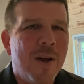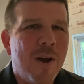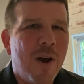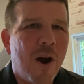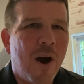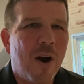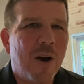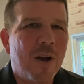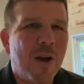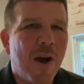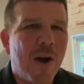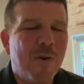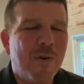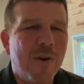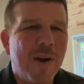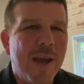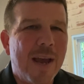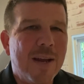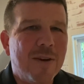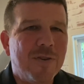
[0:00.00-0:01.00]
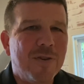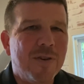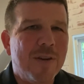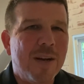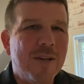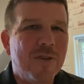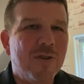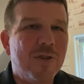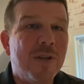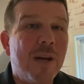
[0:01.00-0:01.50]
our congregation
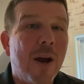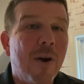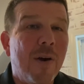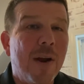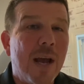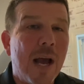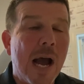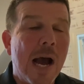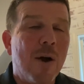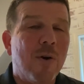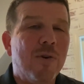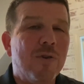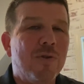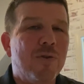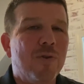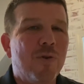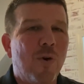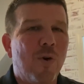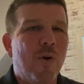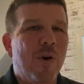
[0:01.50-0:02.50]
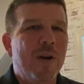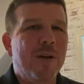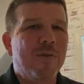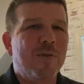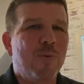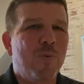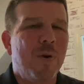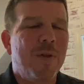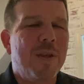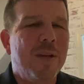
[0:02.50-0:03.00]
and sharing our stories
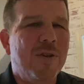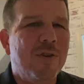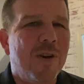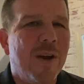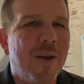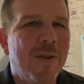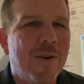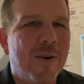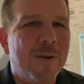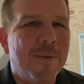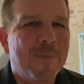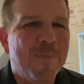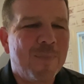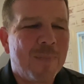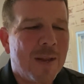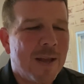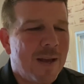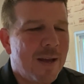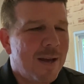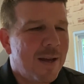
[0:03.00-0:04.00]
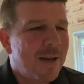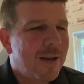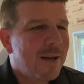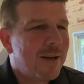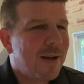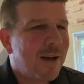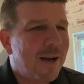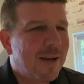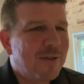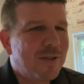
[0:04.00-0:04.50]
with each other
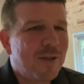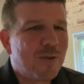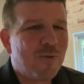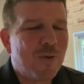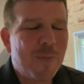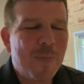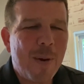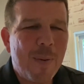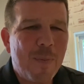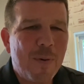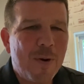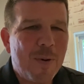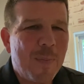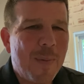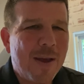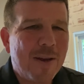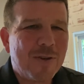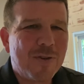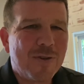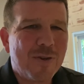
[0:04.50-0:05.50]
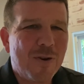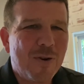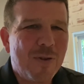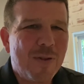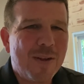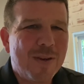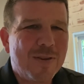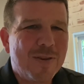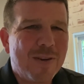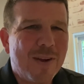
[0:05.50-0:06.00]
uh, just remember to make sure
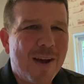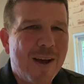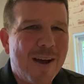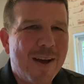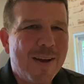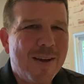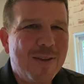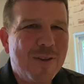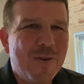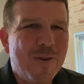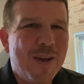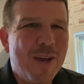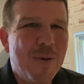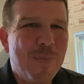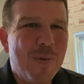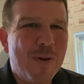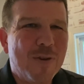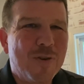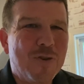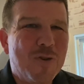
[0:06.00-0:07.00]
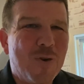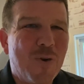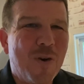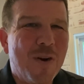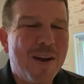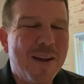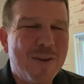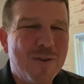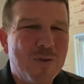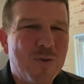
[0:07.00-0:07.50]
that uh, you keep it
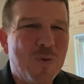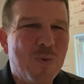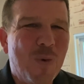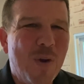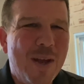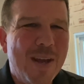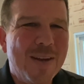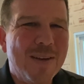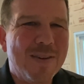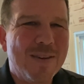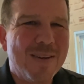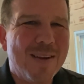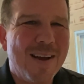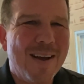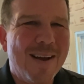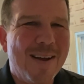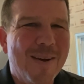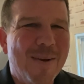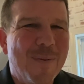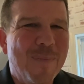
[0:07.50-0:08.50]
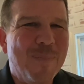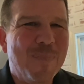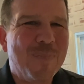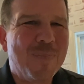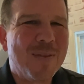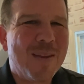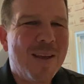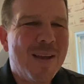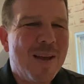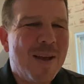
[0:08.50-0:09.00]
short and sweet, um,
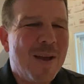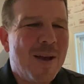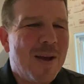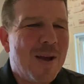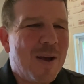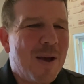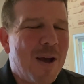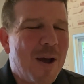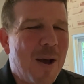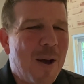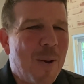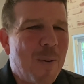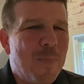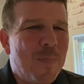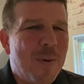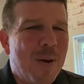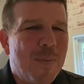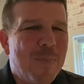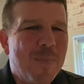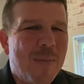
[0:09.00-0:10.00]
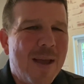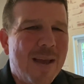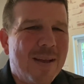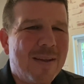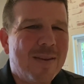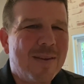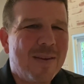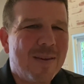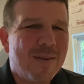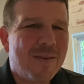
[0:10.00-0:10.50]
uh, but
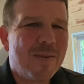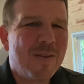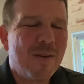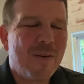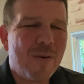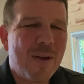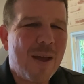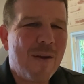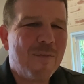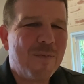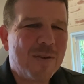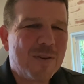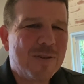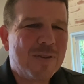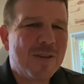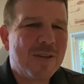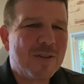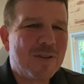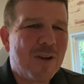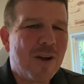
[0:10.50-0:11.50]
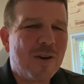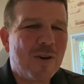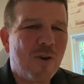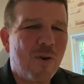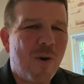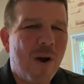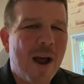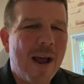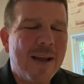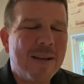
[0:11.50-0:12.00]
make the emphasis on
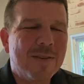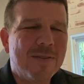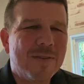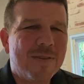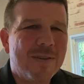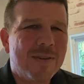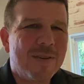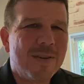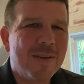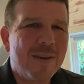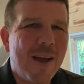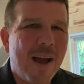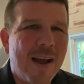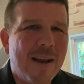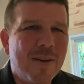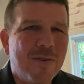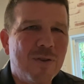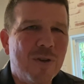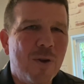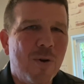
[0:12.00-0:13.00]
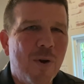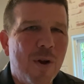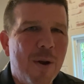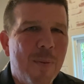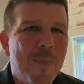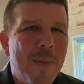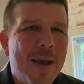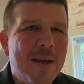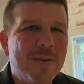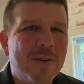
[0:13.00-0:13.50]
Christ. God is doing
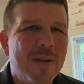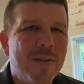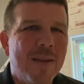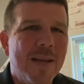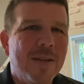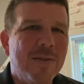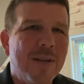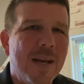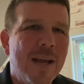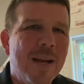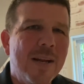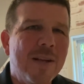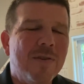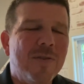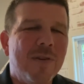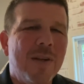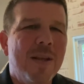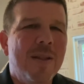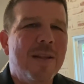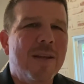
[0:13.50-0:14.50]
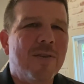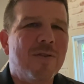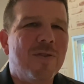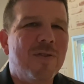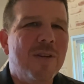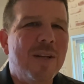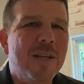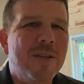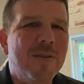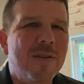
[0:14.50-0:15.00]
amazing things in us in this
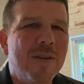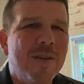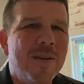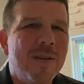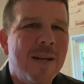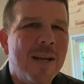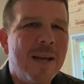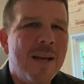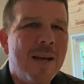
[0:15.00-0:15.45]
season,